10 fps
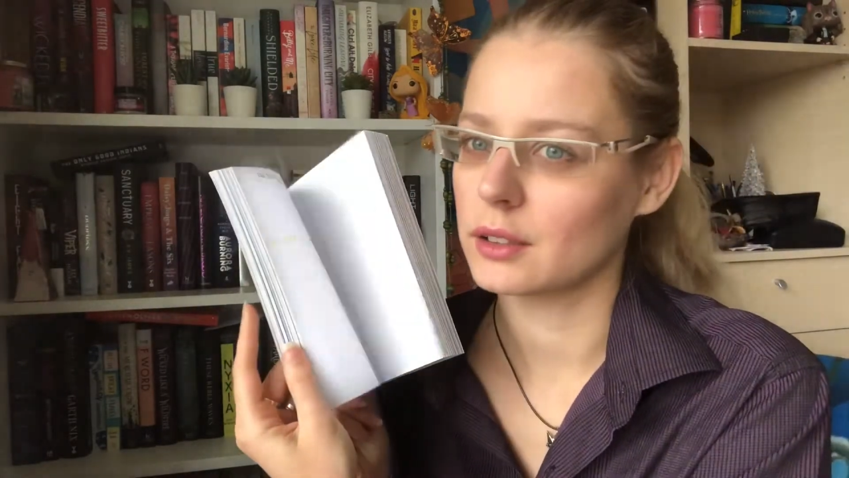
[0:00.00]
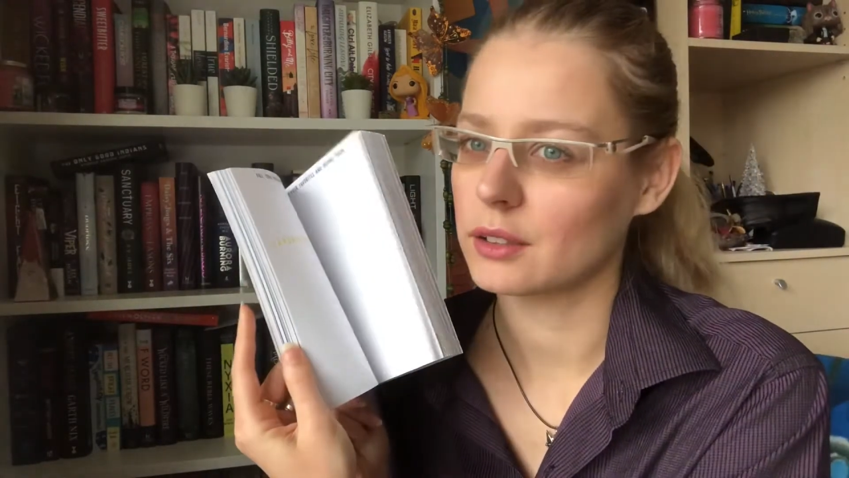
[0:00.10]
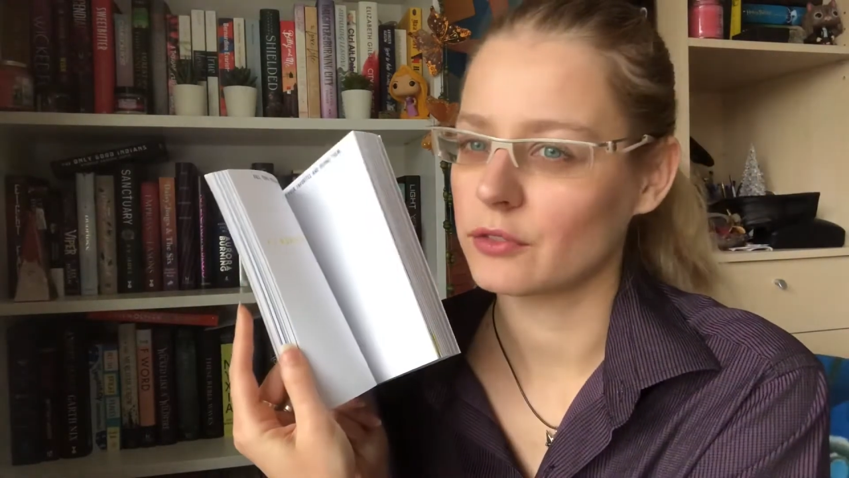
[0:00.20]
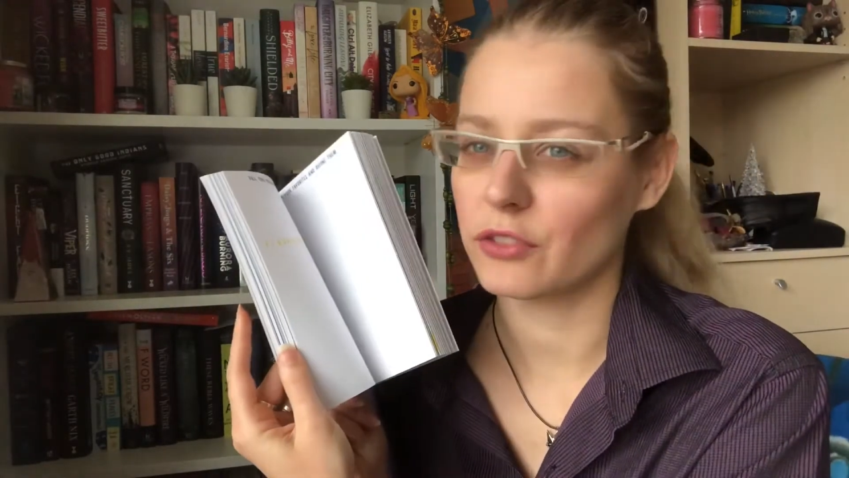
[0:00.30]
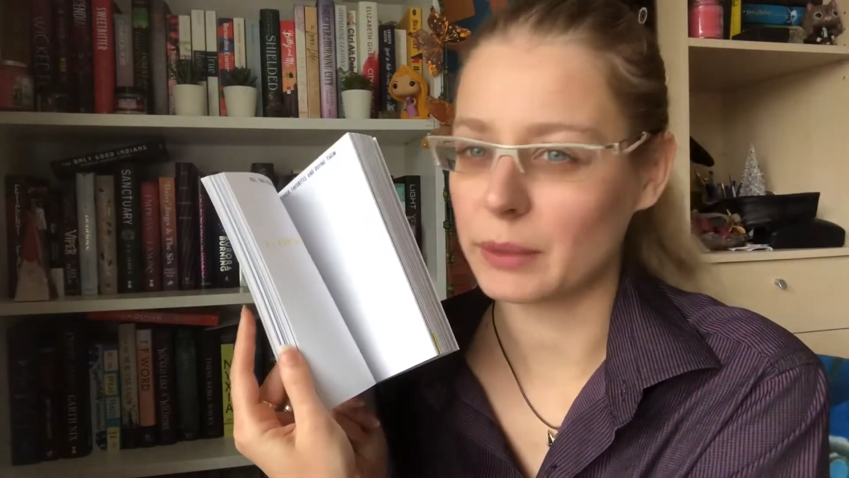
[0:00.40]

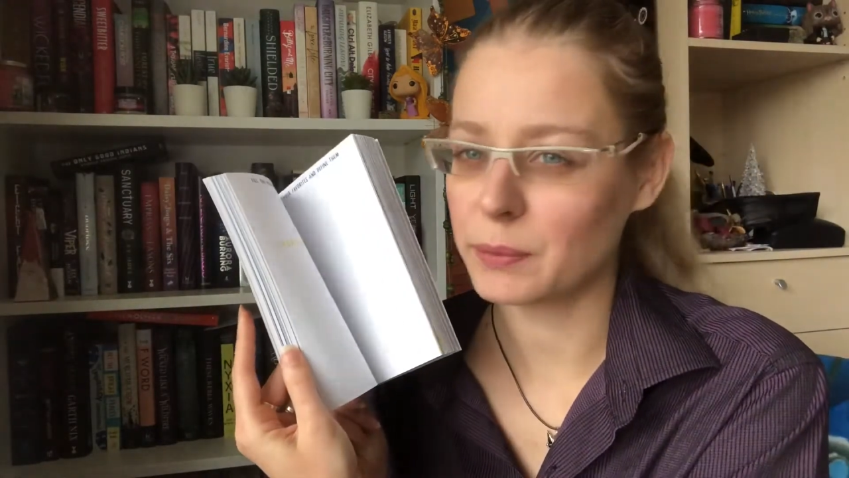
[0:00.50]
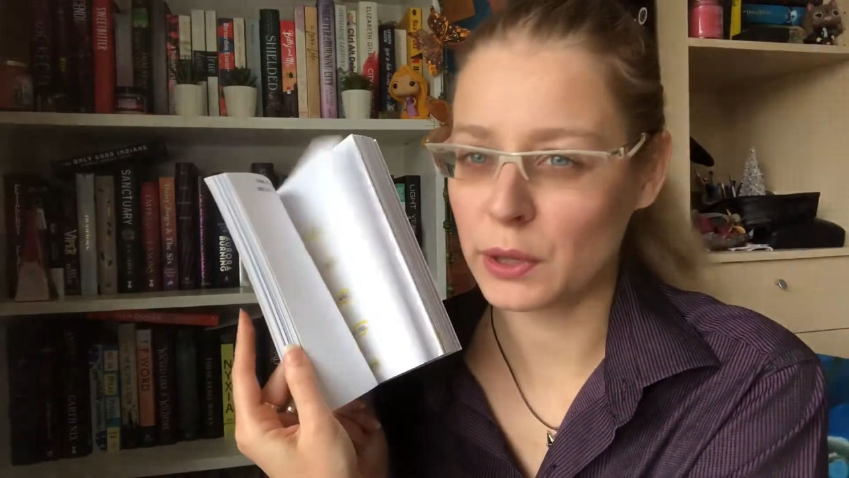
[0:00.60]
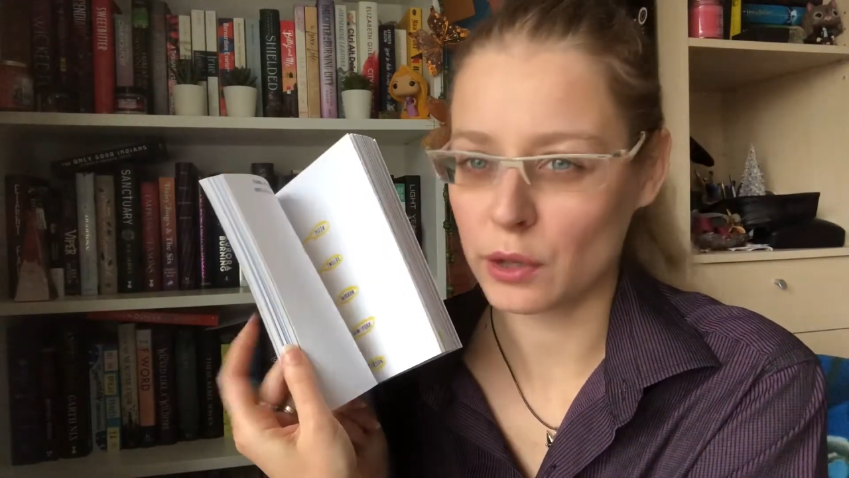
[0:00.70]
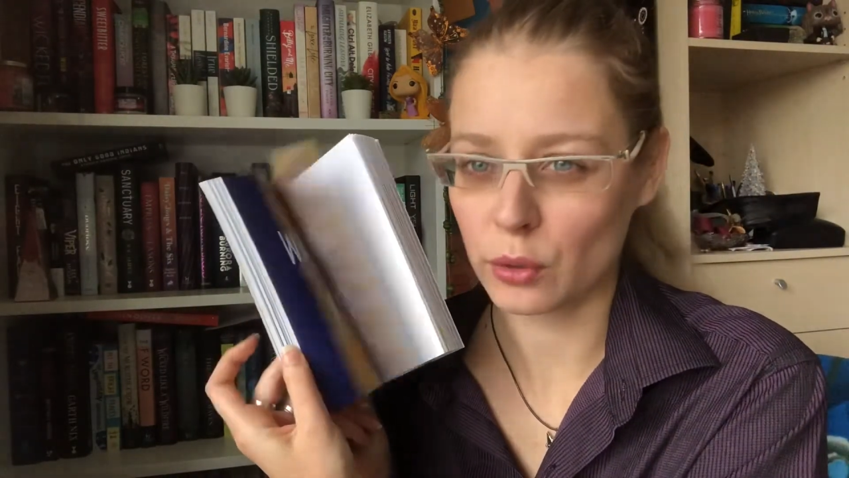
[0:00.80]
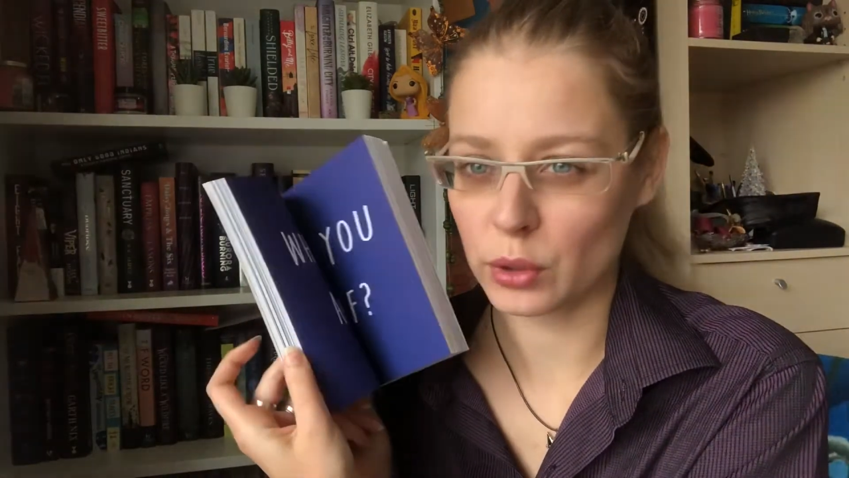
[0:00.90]
flipped
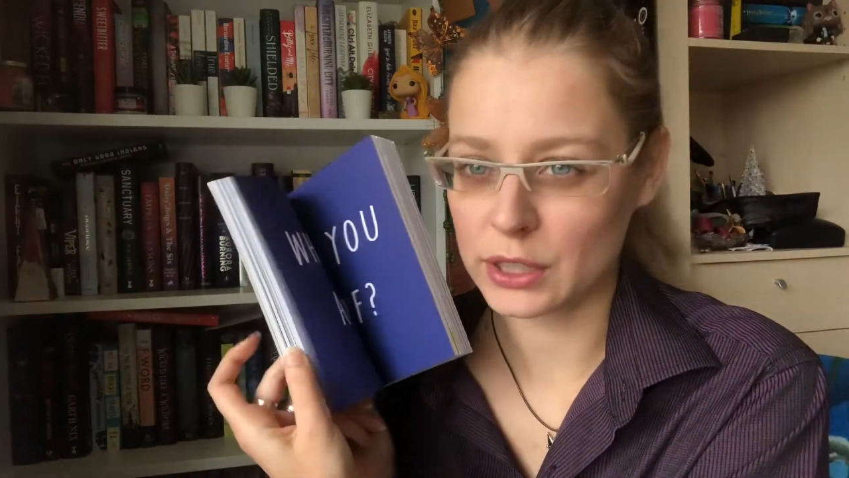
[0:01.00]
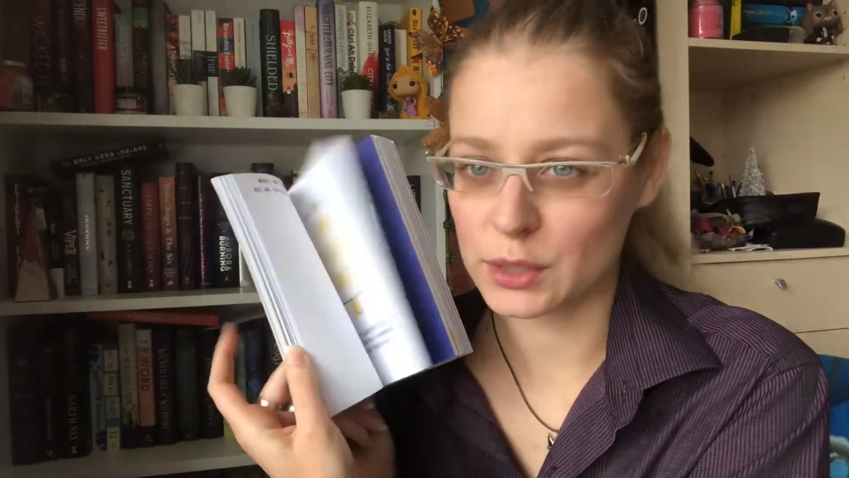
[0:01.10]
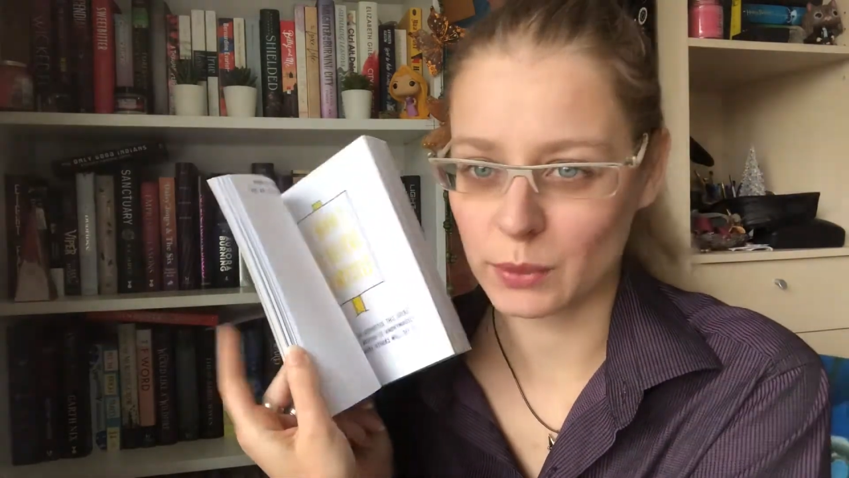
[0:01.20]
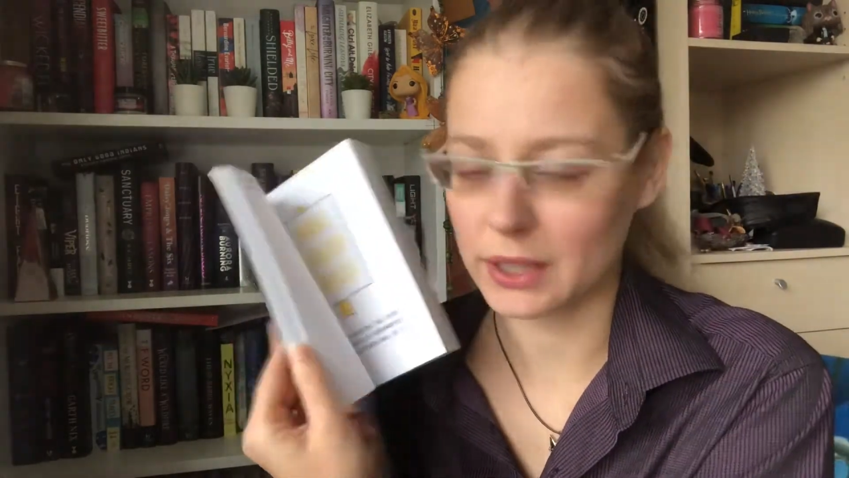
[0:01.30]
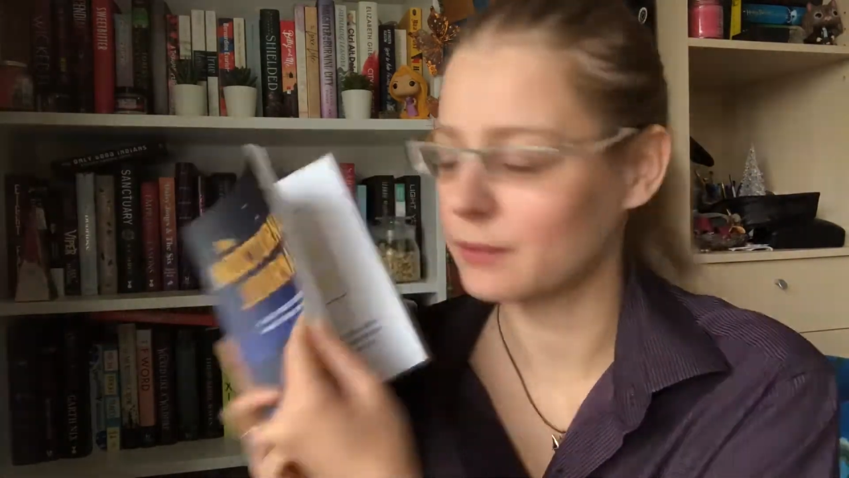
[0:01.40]
through this
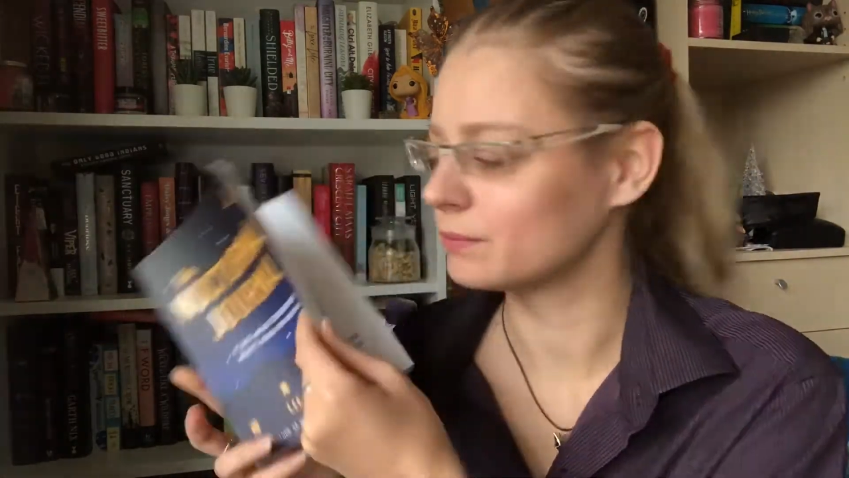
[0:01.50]
one,